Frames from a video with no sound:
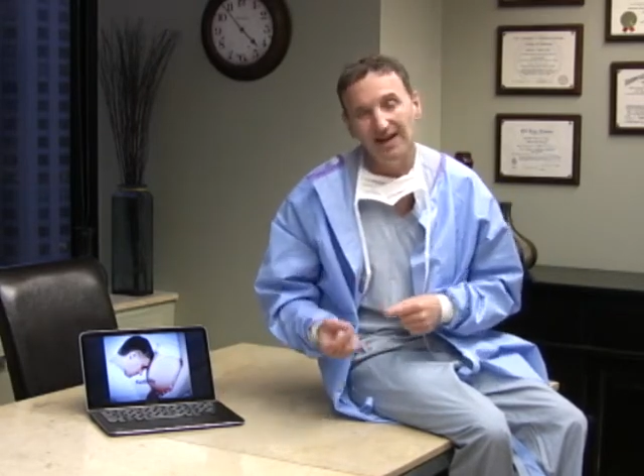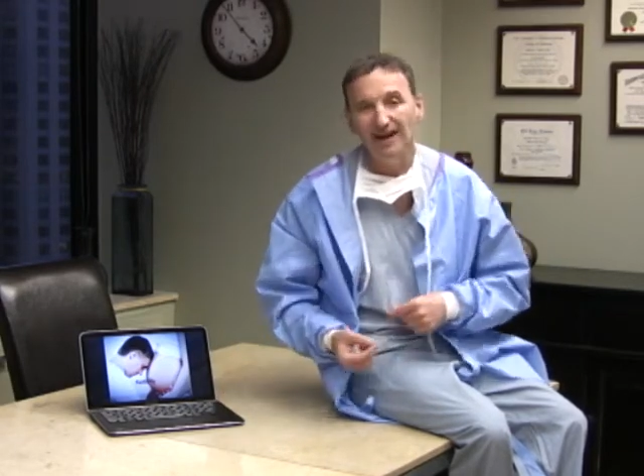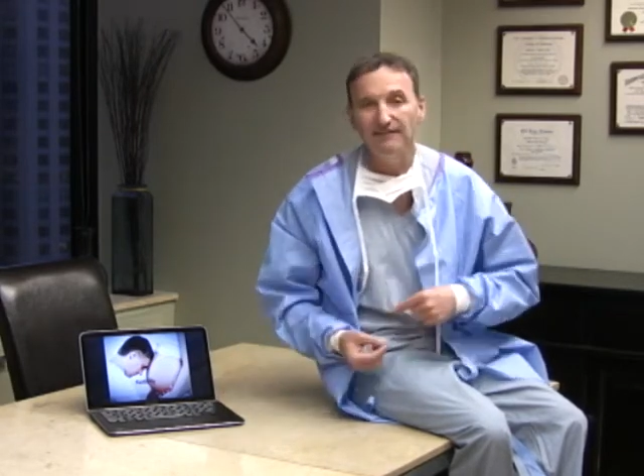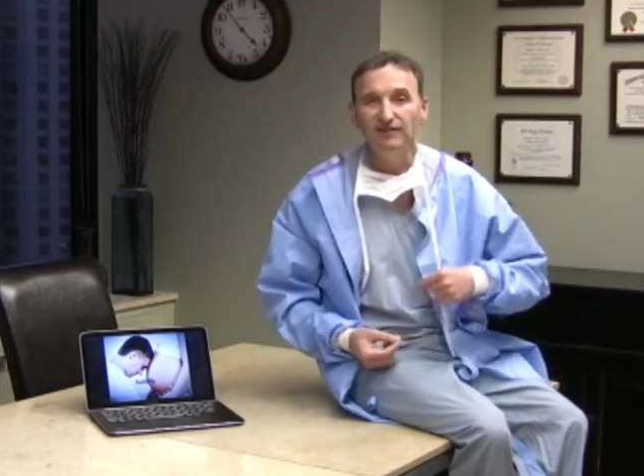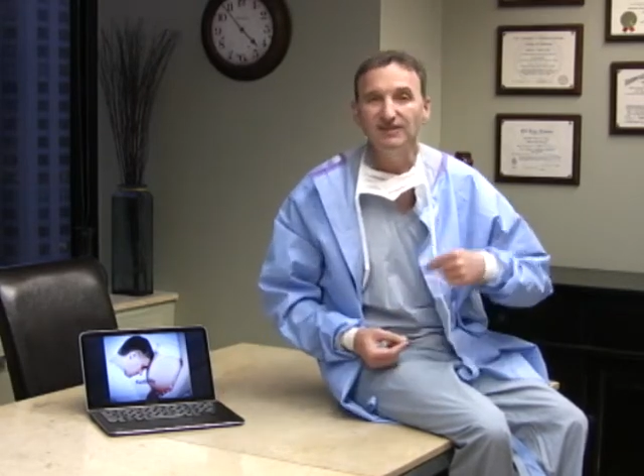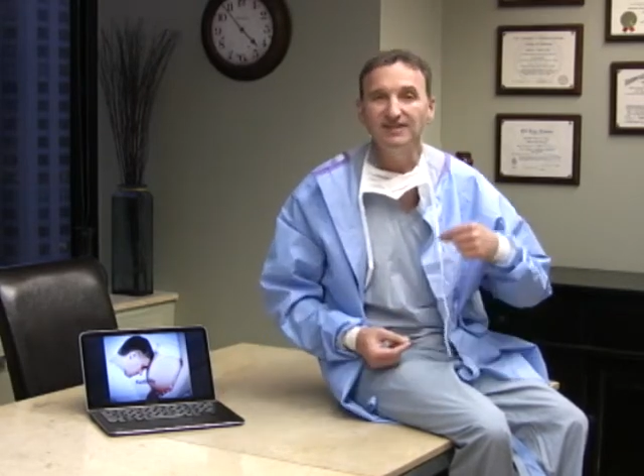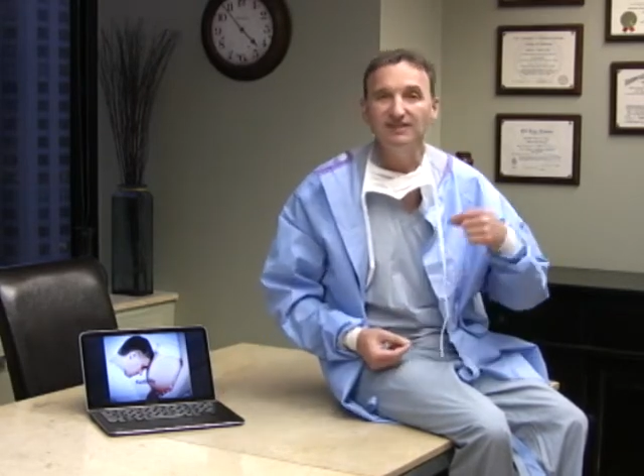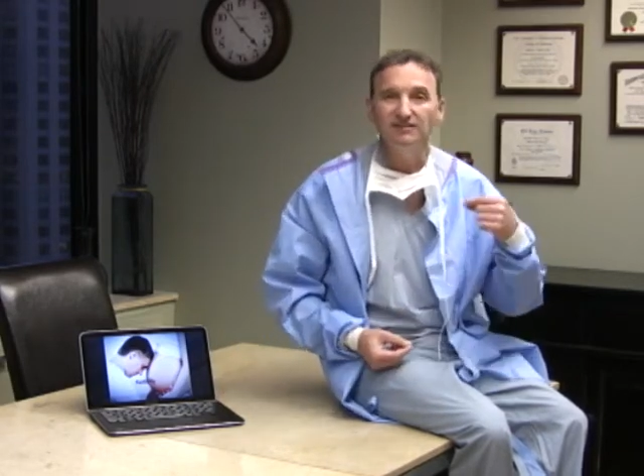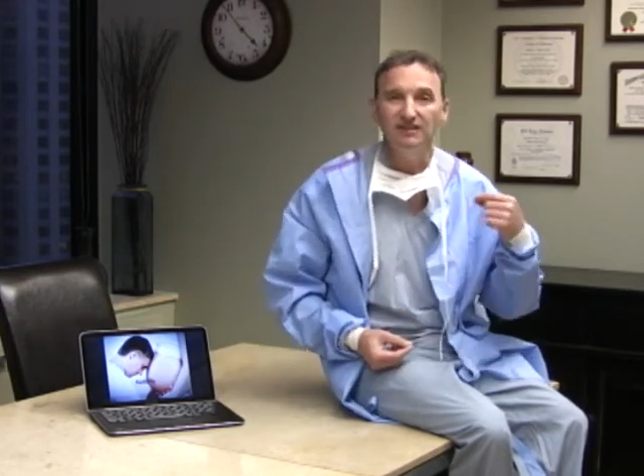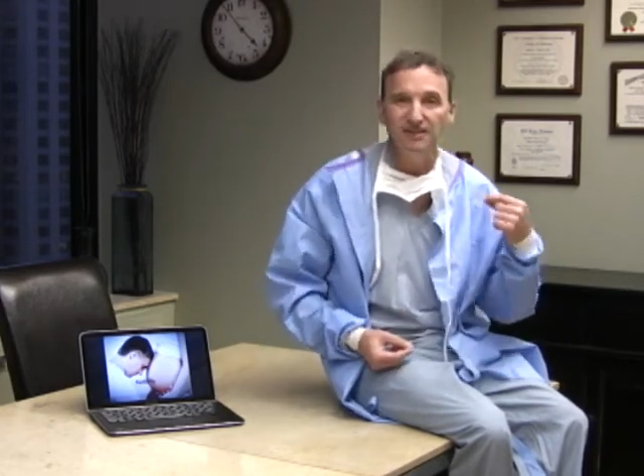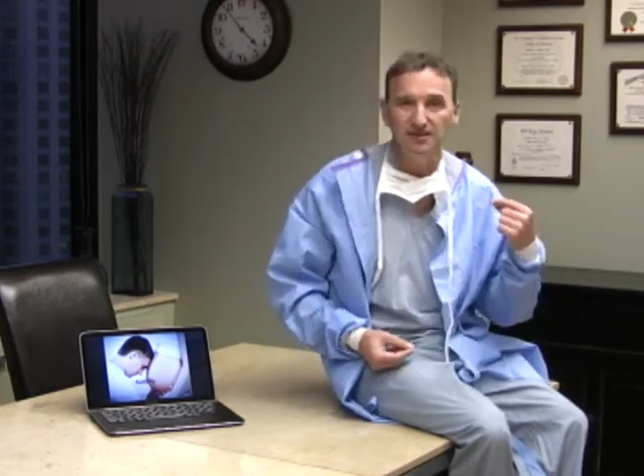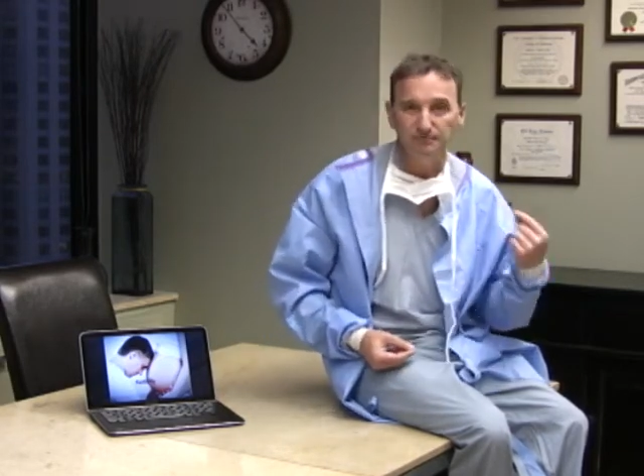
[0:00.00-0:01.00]
and
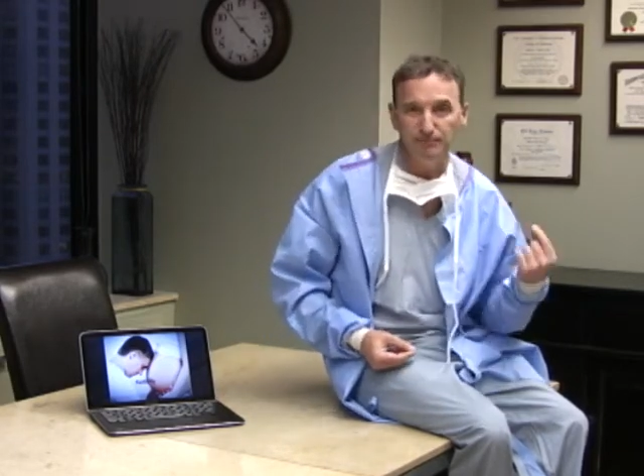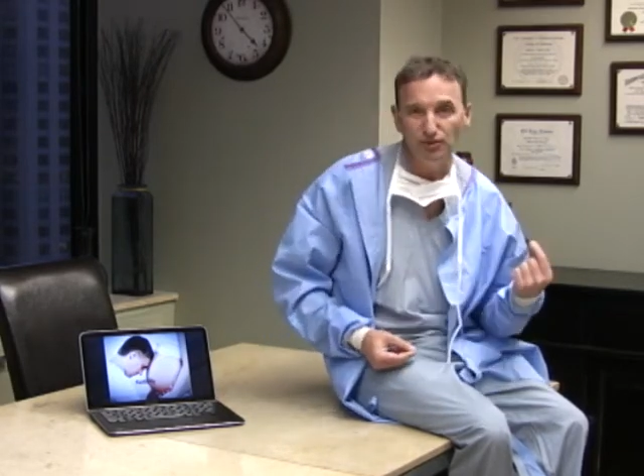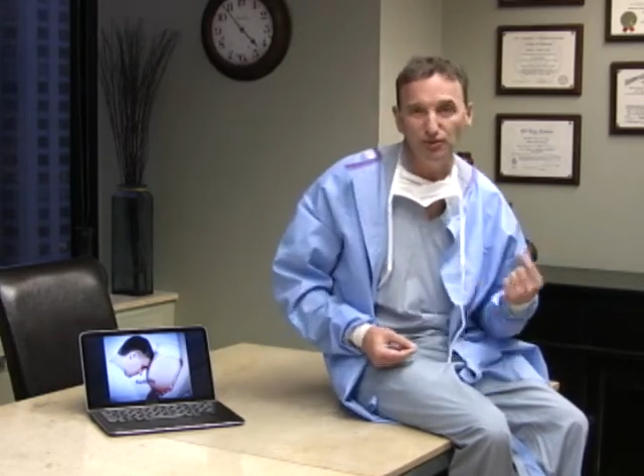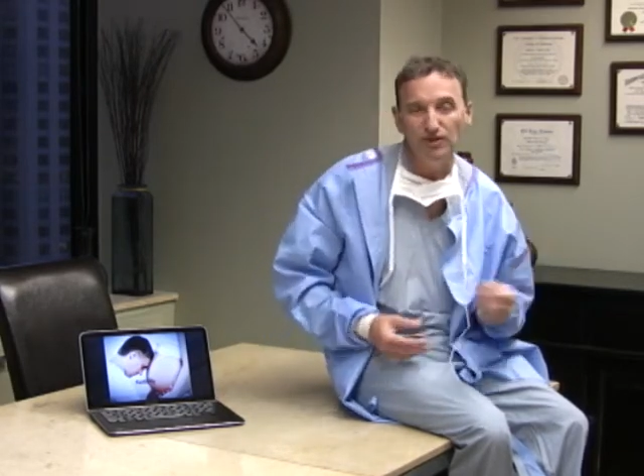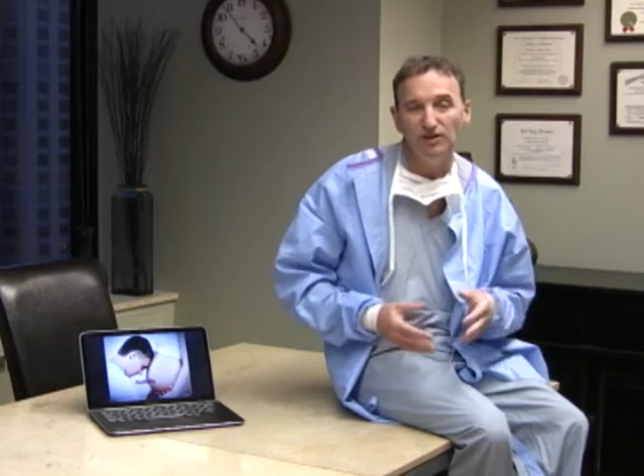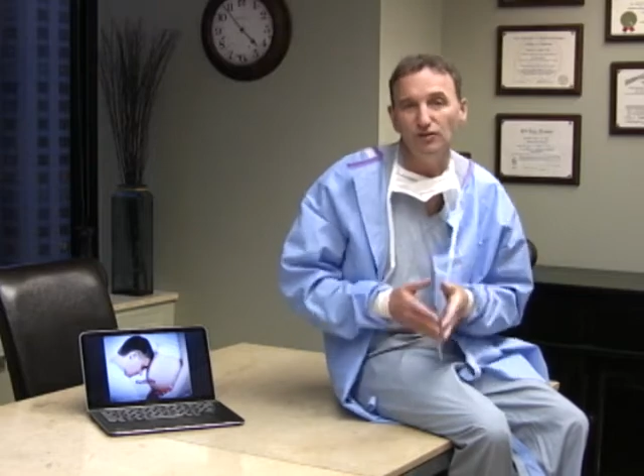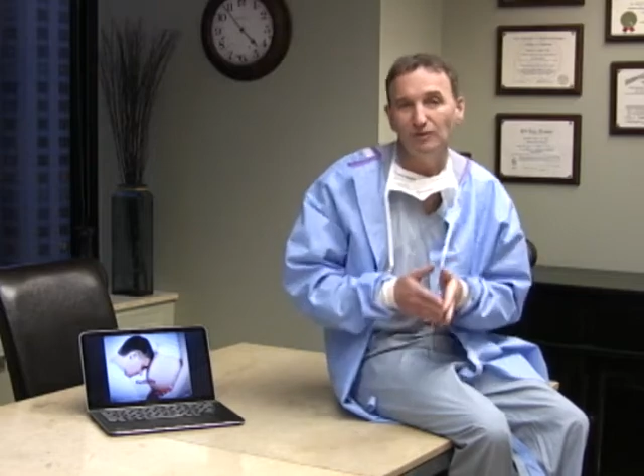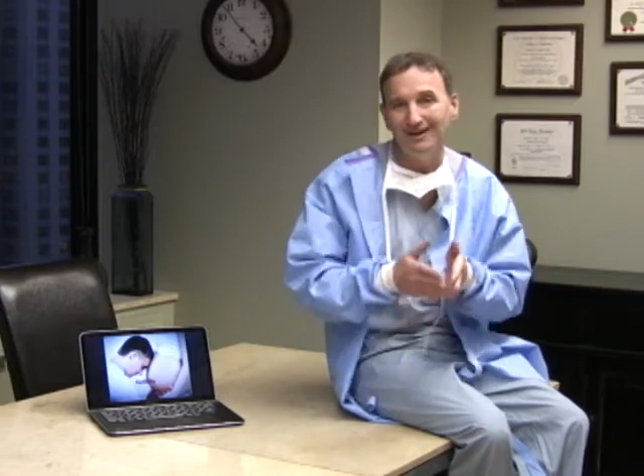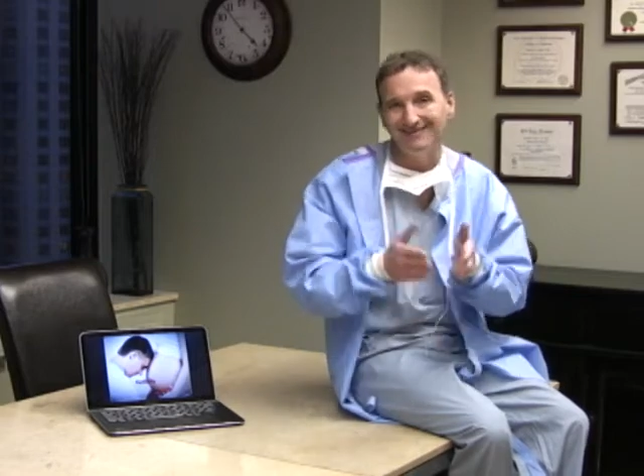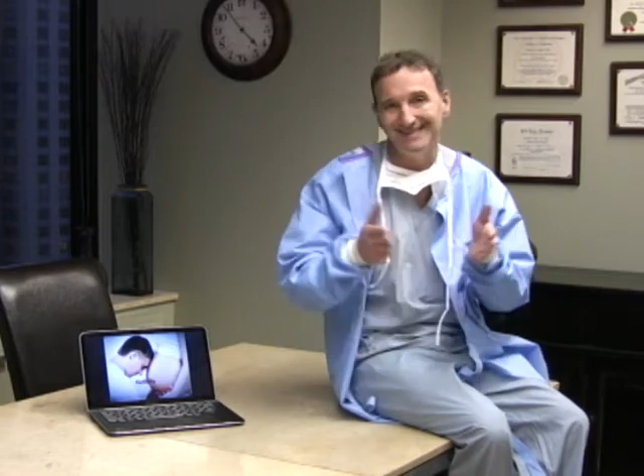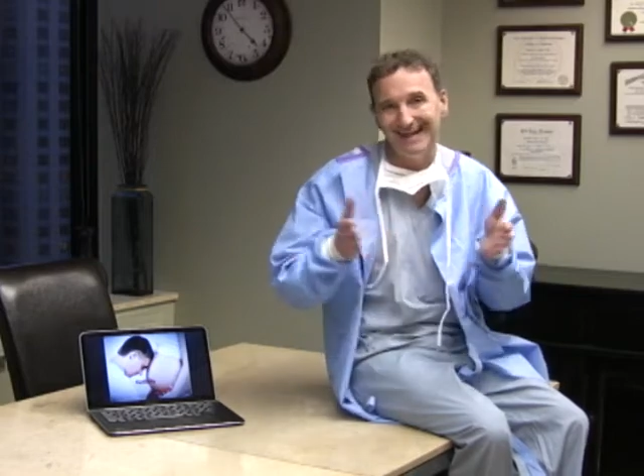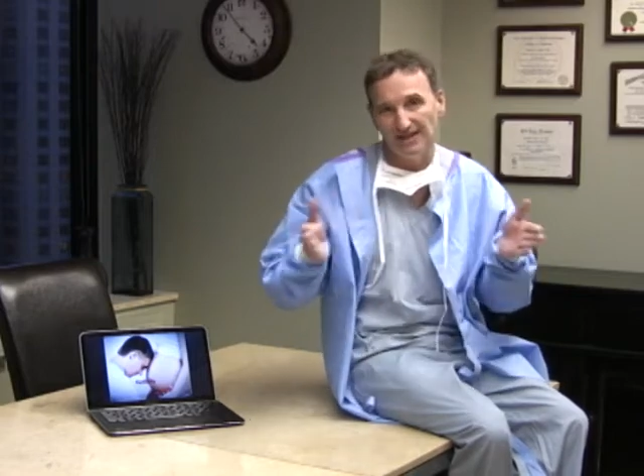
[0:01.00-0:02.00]
fertility is beauty
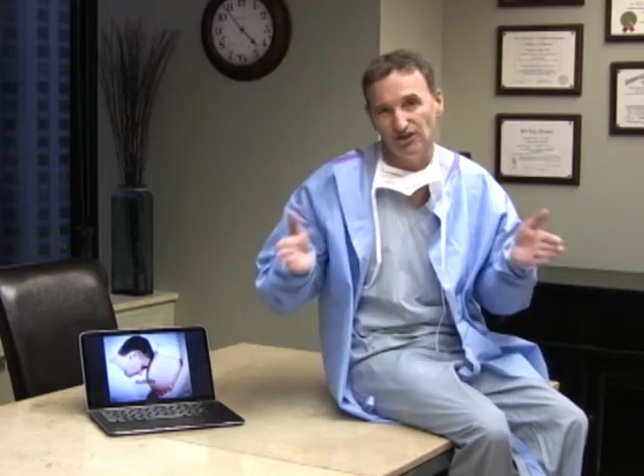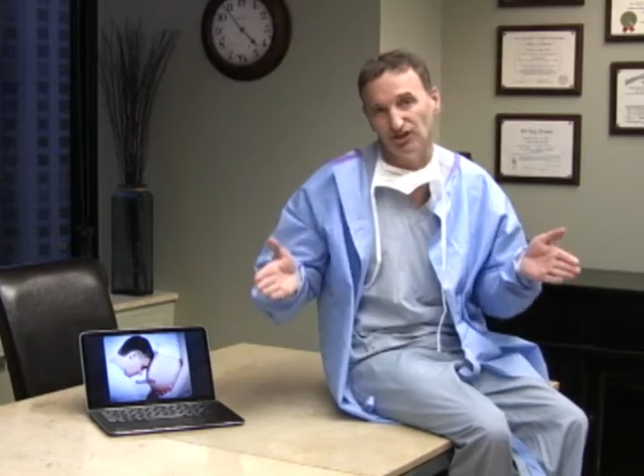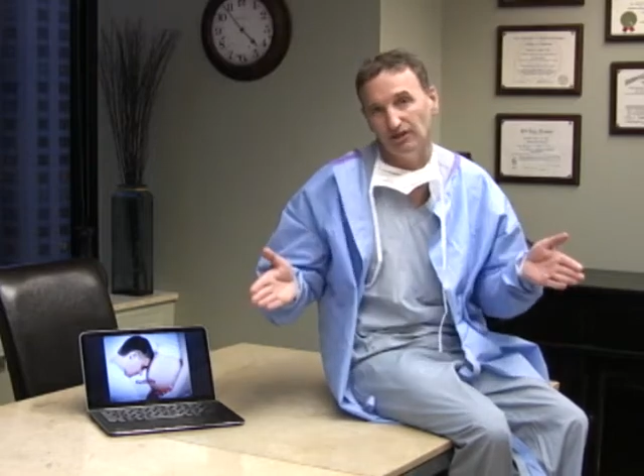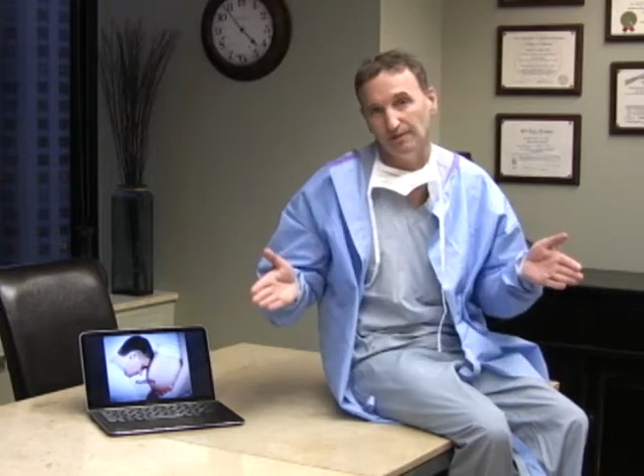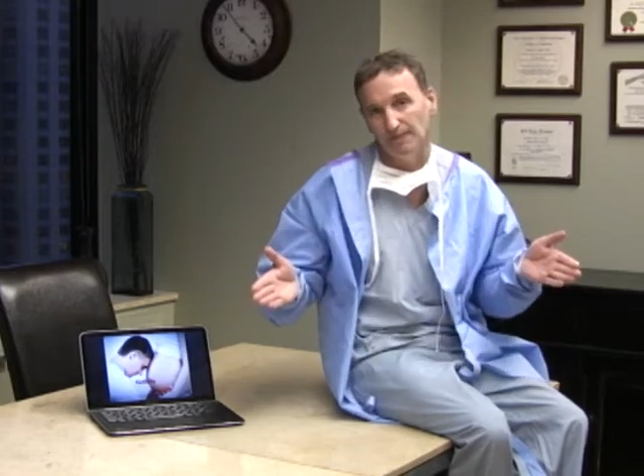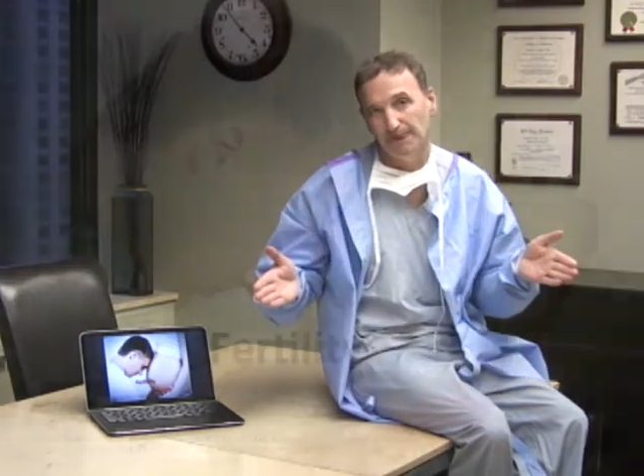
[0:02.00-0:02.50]
throughout nature.